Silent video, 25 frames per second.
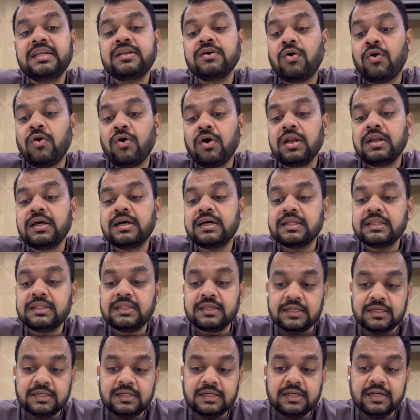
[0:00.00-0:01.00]
and meet
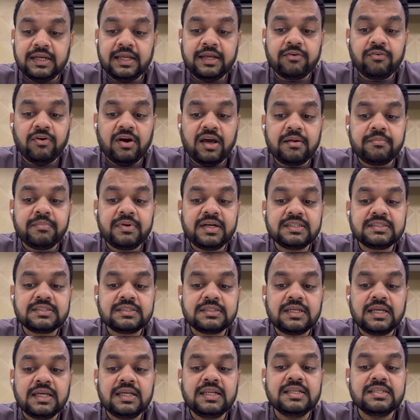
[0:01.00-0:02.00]
all other
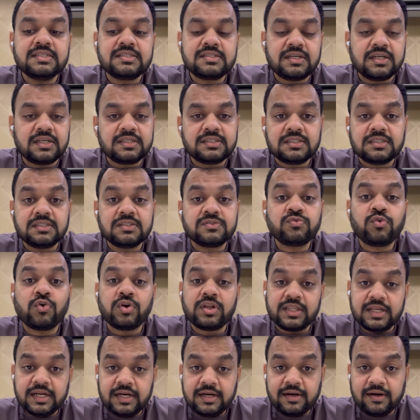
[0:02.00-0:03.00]
requirements in
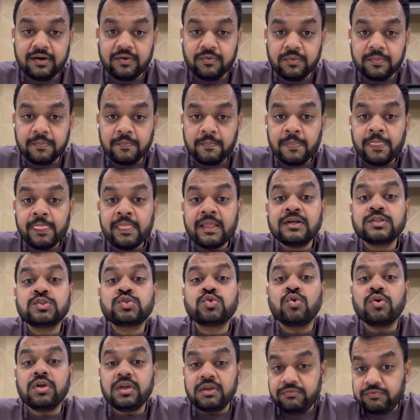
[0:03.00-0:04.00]
instructions for that round.
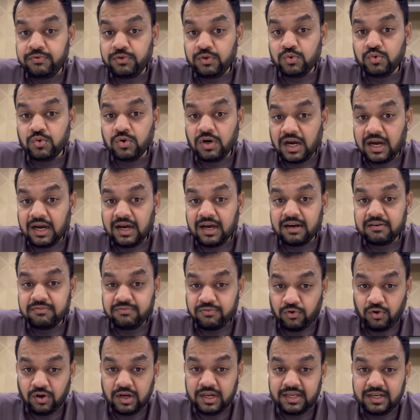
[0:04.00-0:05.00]
So if you
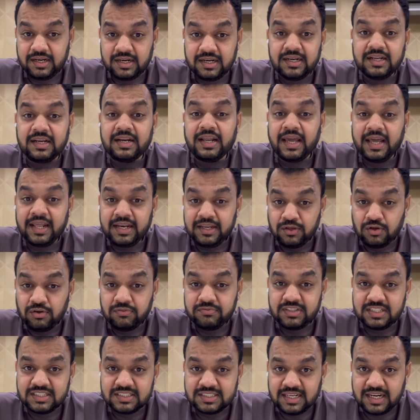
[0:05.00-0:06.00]
are falling
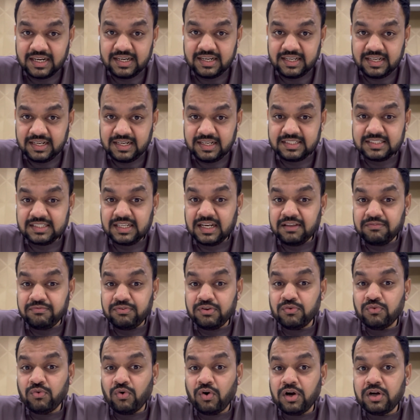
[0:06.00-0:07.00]
under any of these
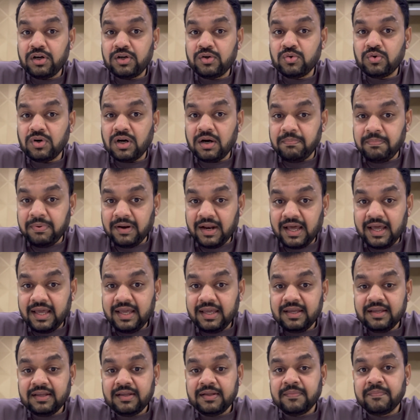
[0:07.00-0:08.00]
categories and if you want to
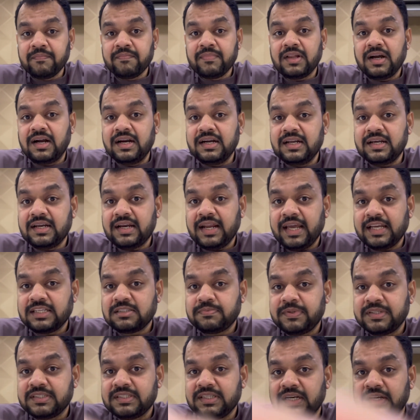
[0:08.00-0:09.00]
apply
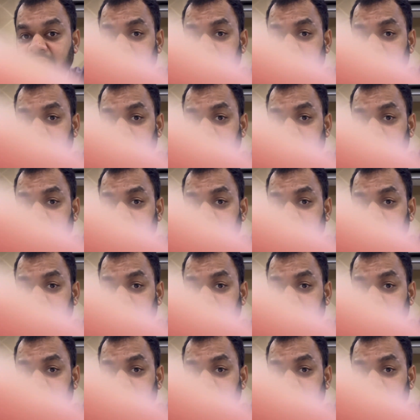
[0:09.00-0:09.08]
under